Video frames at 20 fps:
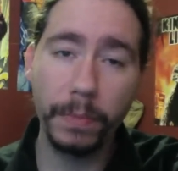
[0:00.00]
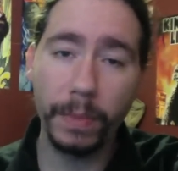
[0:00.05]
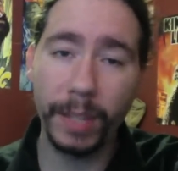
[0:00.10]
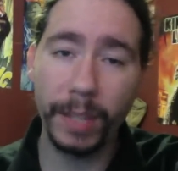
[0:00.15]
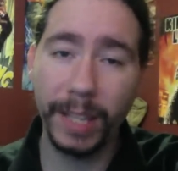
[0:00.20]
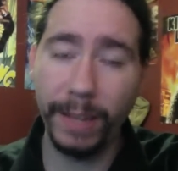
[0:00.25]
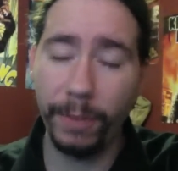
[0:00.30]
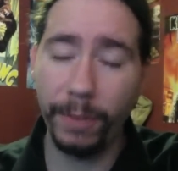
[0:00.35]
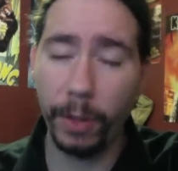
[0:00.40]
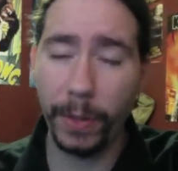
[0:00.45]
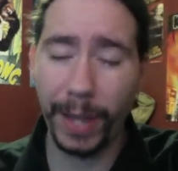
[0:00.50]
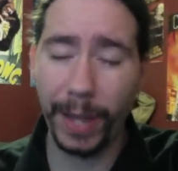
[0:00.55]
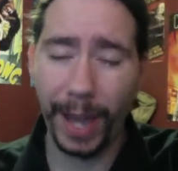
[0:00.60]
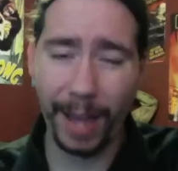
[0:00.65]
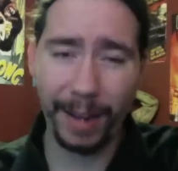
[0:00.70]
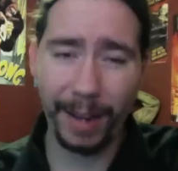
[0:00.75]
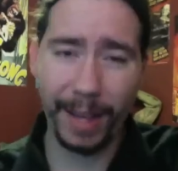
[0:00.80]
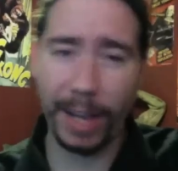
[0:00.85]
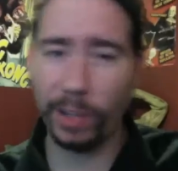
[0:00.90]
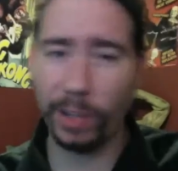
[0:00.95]
even though they
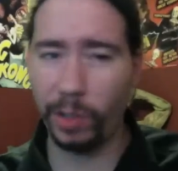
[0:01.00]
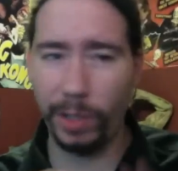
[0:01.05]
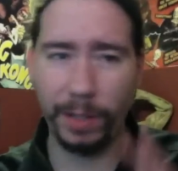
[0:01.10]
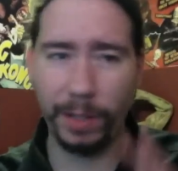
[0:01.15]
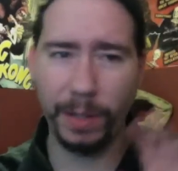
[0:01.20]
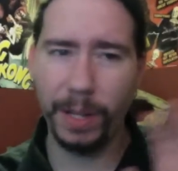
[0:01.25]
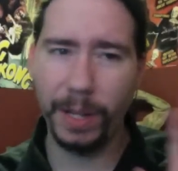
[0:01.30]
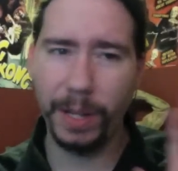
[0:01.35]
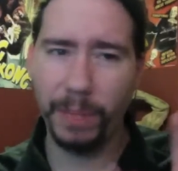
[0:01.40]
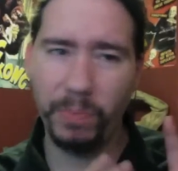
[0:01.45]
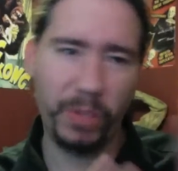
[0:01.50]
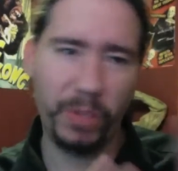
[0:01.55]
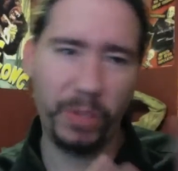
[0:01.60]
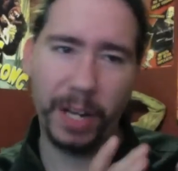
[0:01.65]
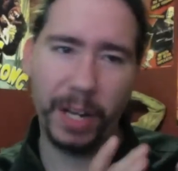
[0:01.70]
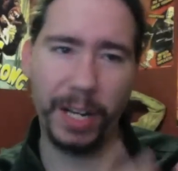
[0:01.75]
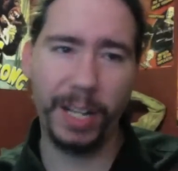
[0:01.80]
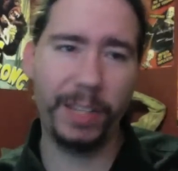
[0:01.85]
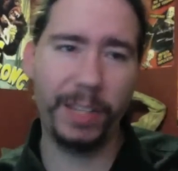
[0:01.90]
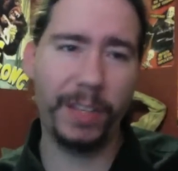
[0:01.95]
hadn't actually
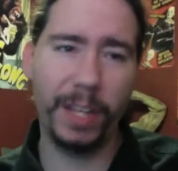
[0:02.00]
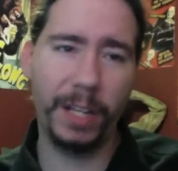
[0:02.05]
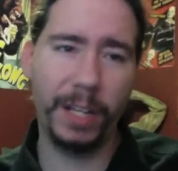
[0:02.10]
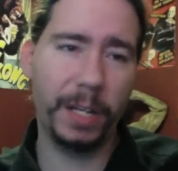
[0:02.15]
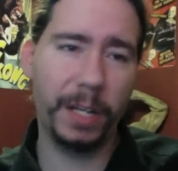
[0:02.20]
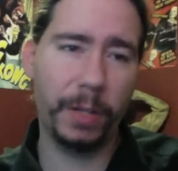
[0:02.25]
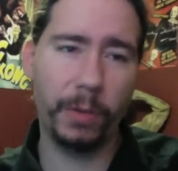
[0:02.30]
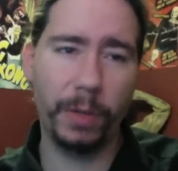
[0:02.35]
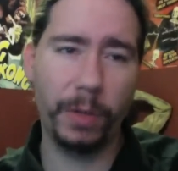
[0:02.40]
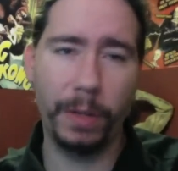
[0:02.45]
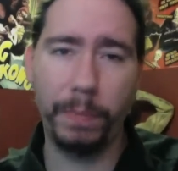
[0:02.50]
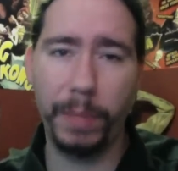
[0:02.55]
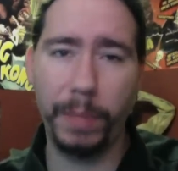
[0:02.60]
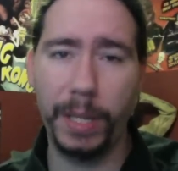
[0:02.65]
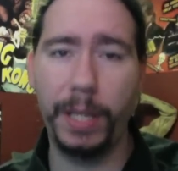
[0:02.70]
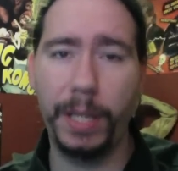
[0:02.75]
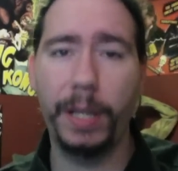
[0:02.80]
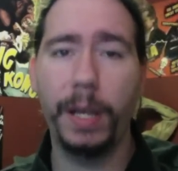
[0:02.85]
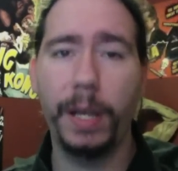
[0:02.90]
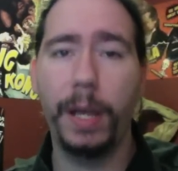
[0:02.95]
done anything other than
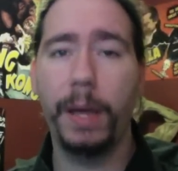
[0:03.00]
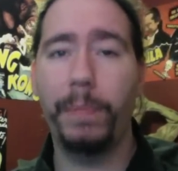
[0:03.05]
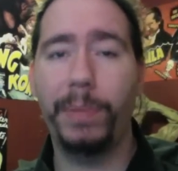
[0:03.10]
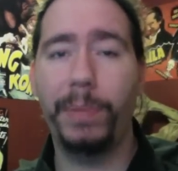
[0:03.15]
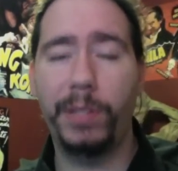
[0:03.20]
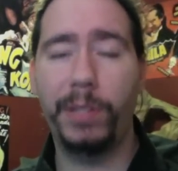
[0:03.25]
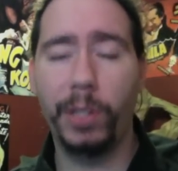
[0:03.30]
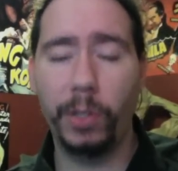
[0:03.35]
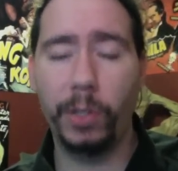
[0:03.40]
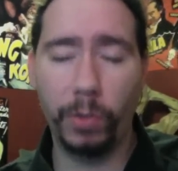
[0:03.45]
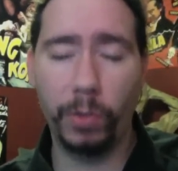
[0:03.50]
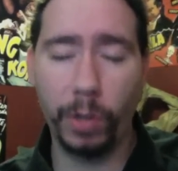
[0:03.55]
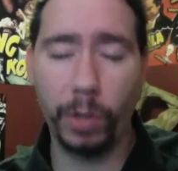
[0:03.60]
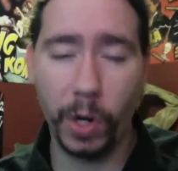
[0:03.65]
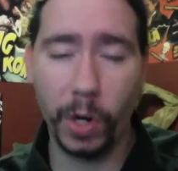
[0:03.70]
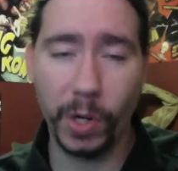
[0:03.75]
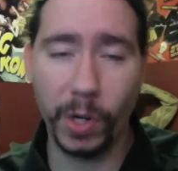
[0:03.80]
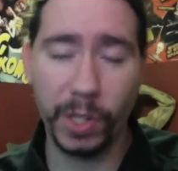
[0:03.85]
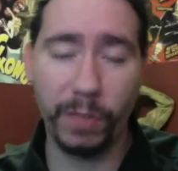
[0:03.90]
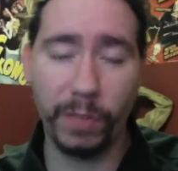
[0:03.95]
be potential
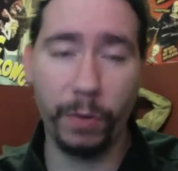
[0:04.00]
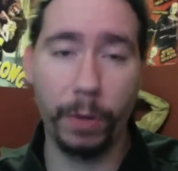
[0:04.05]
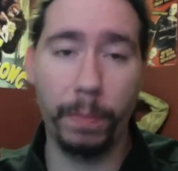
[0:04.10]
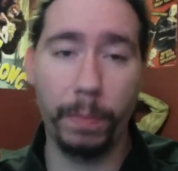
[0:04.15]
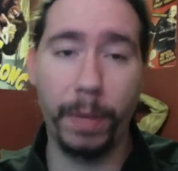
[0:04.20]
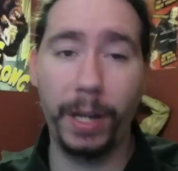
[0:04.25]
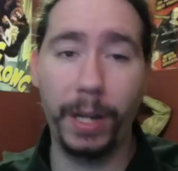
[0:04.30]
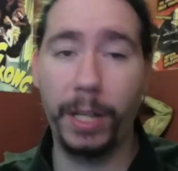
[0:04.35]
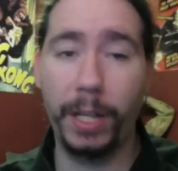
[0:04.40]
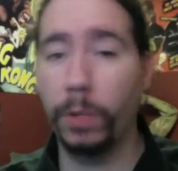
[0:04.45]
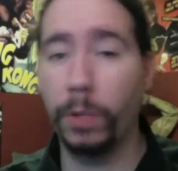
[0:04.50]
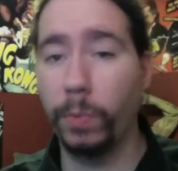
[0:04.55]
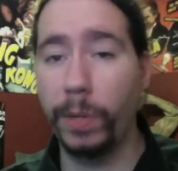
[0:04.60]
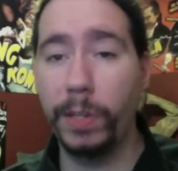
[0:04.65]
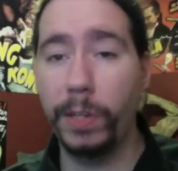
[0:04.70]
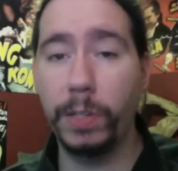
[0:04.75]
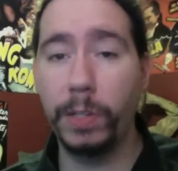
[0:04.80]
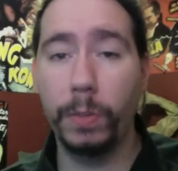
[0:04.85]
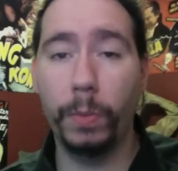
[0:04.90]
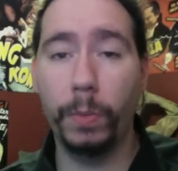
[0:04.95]
targets for the money, and the
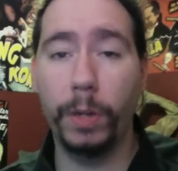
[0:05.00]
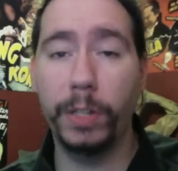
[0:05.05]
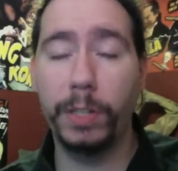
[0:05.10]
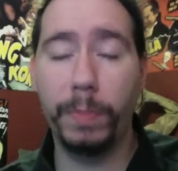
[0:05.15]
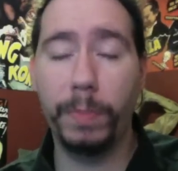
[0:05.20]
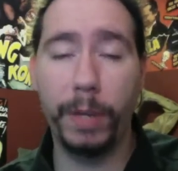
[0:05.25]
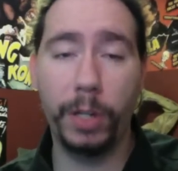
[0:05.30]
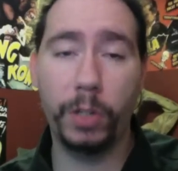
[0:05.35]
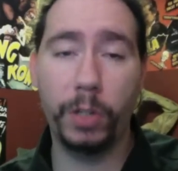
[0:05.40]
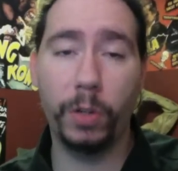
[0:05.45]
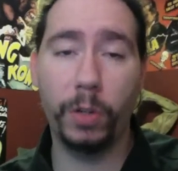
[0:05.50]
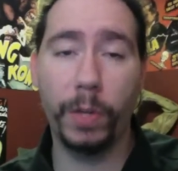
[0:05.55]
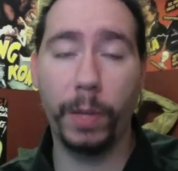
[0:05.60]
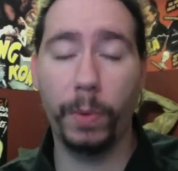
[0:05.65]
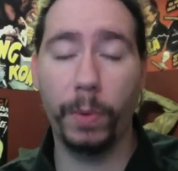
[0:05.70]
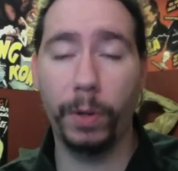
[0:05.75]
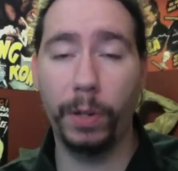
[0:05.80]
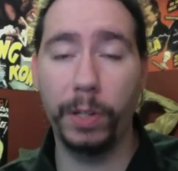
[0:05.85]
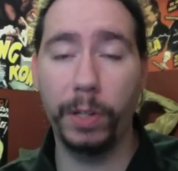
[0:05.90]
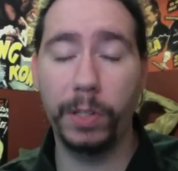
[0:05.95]
reason was to make sure they
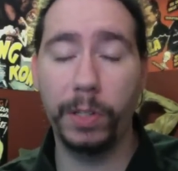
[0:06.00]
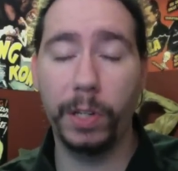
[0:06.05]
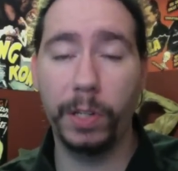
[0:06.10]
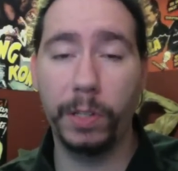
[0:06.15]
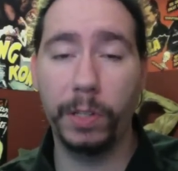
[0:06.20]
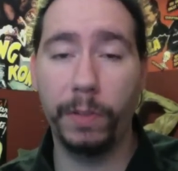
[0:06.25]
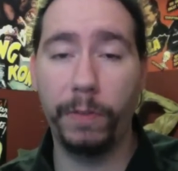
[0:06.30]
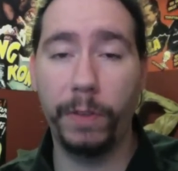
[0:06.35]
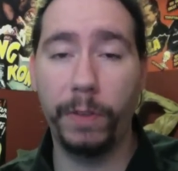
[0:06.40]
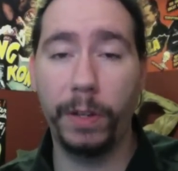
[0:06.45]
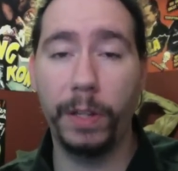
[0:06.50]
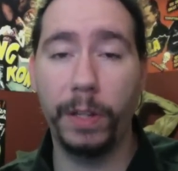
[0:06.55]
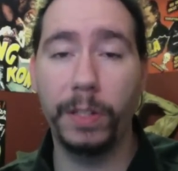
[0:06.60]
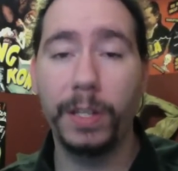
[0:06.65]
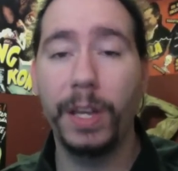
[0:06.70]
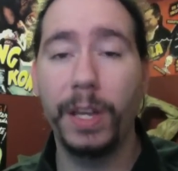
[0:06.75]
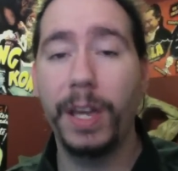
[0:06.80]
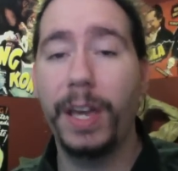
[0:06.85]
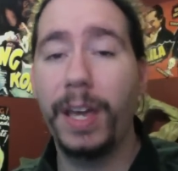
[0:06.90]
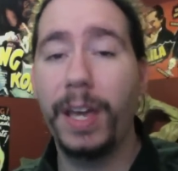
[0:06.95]
were listed as defendants
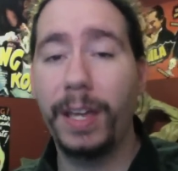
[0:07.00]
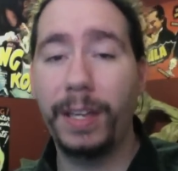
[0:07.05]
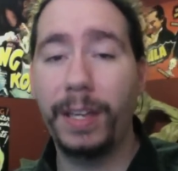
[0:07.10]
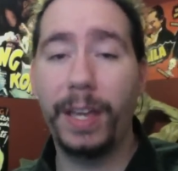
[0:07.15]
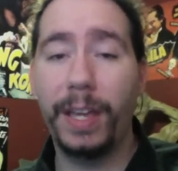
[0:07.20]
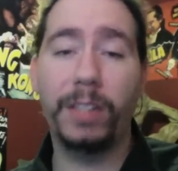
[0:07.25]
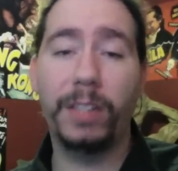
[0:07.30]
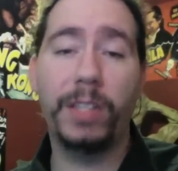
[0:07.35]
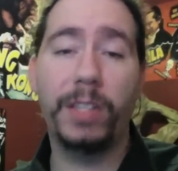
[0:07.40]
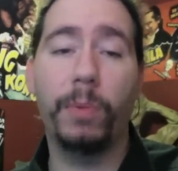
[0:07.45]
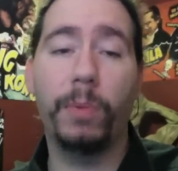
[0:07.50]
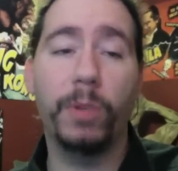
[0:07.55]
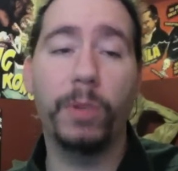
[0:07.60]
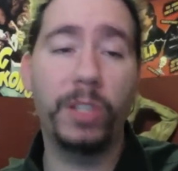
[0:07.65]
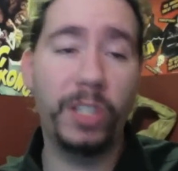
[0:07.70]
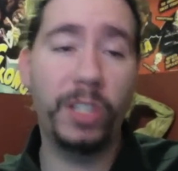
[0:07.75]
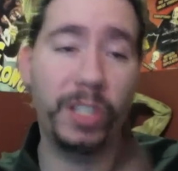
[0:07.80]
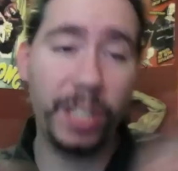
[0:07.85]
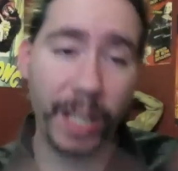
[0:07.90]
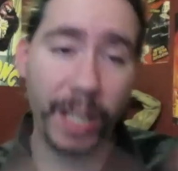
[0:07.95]
in case they
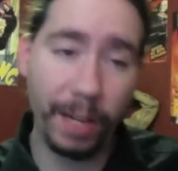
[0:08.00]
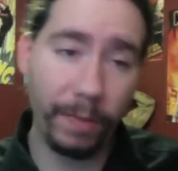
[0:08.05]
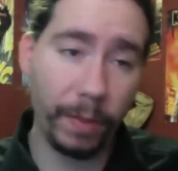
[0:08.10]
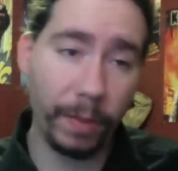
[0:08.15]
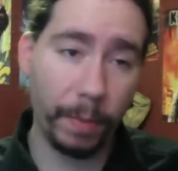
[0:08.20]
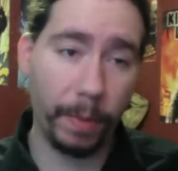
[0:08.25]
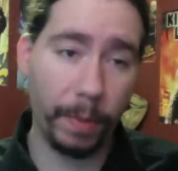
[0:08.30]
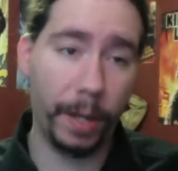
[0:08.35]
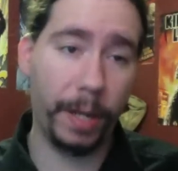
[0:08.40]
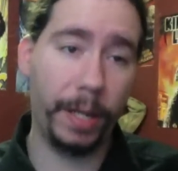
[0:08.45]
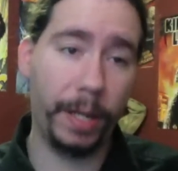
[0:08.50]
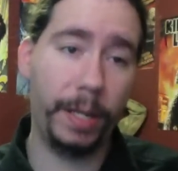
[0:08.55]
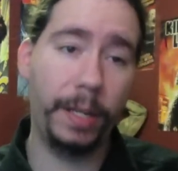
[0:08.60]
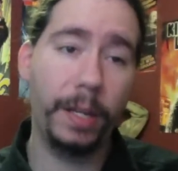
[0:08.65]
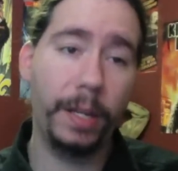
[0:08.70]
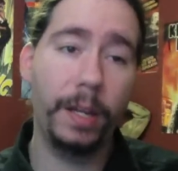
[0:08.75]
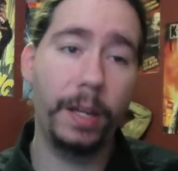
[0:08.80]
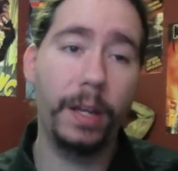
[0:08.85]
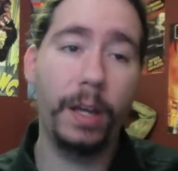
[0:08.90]
received the money,